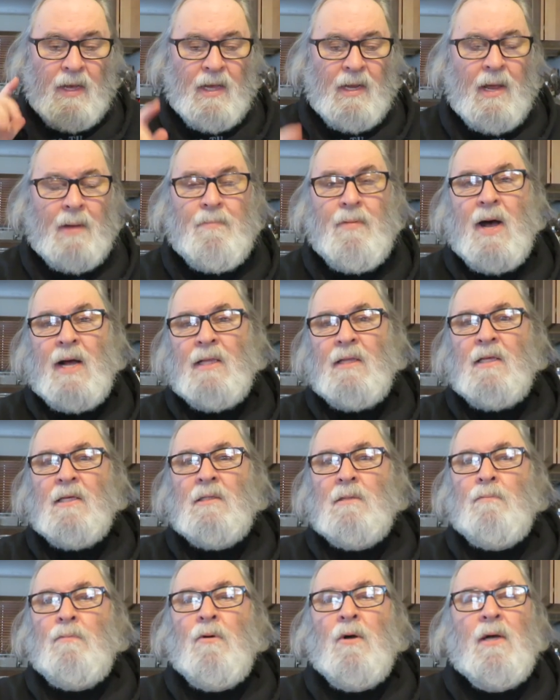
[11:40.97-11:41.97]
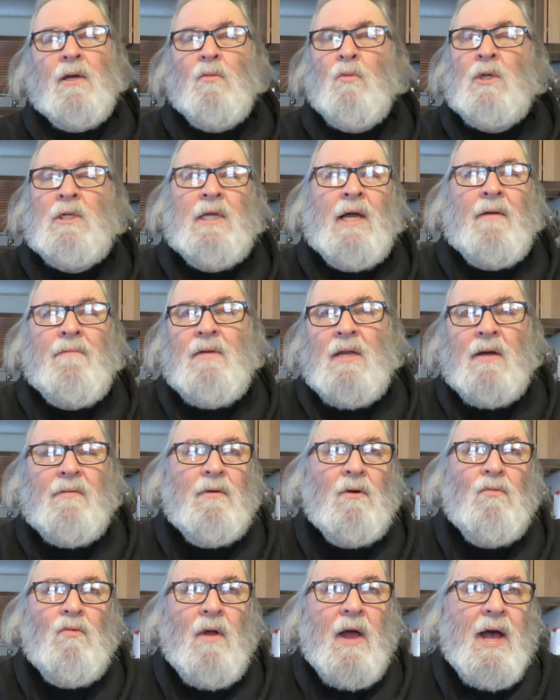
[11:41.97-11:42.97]
And I bought this book, which I've
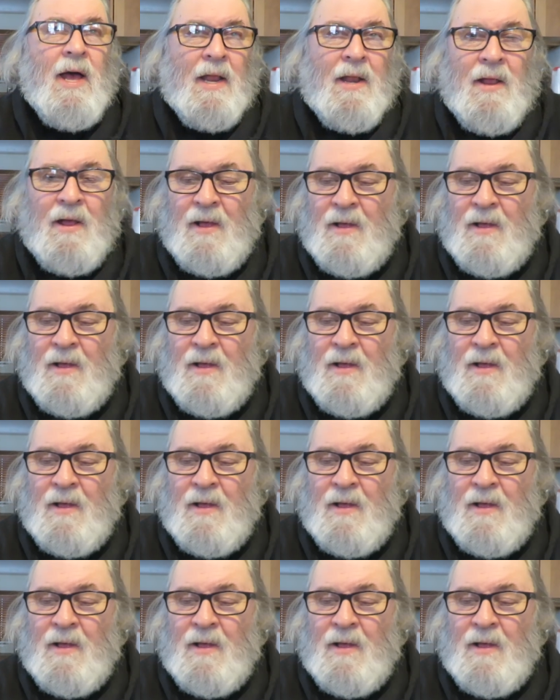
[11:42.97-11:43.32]
never read.